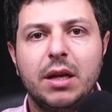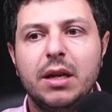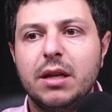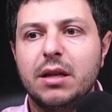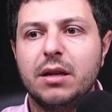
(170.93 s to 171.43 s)

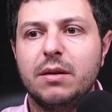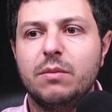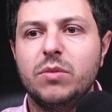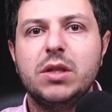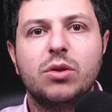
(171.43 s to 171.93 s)
uh,
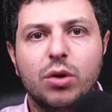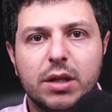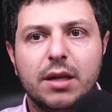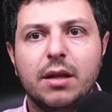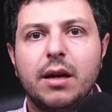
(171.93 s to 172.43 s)
distorting
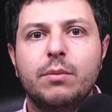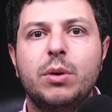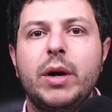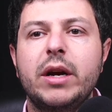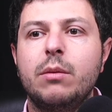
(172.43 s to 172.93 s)
the lung
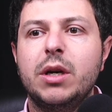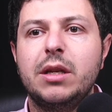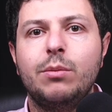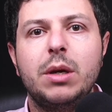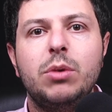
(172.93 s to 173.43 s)
parenchyma there
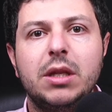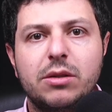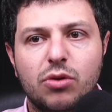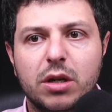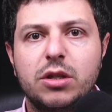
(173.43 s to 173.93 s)
may be
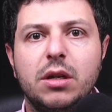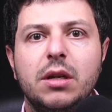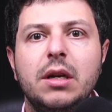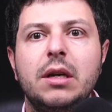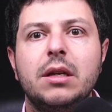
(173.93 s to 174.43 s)
destruction
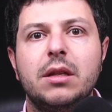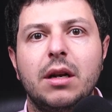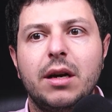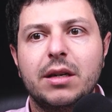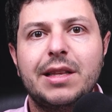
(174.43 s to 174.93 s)
in the
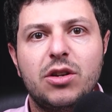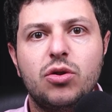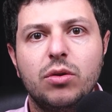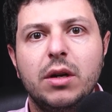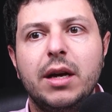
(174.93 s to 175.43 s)
lung tissue
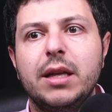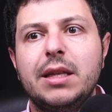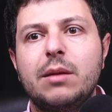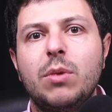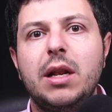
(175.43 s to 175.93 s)
and that
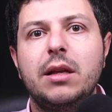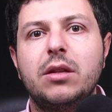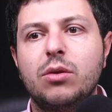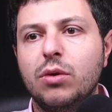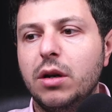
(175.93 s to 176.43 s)
may lead
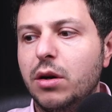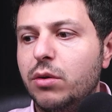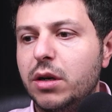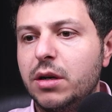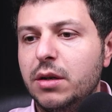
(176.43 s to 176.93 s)
to a
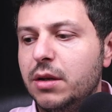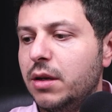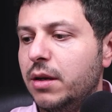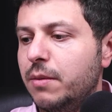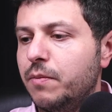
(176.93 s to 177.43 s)
lower
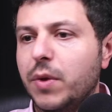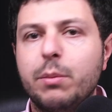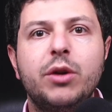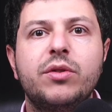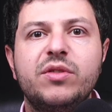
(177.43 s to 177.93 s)
um,
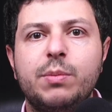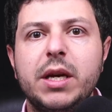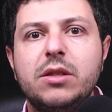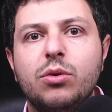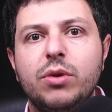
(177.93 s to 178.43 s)
amount of space
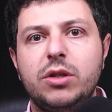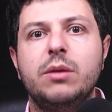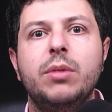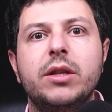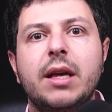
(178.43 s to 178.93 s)
through which the
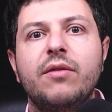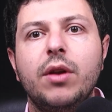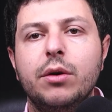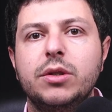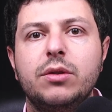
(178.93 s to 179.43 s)
blood can flow
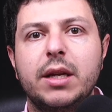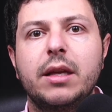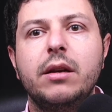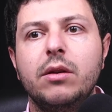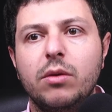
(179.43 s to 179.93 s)
so that
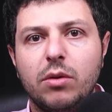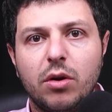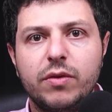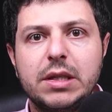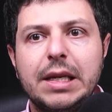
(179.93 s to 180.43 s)
can
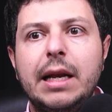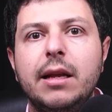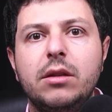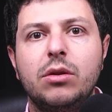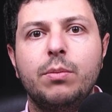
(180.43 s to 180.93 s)
obviously lead
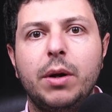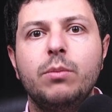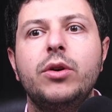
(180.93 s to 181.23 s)
to pulmonary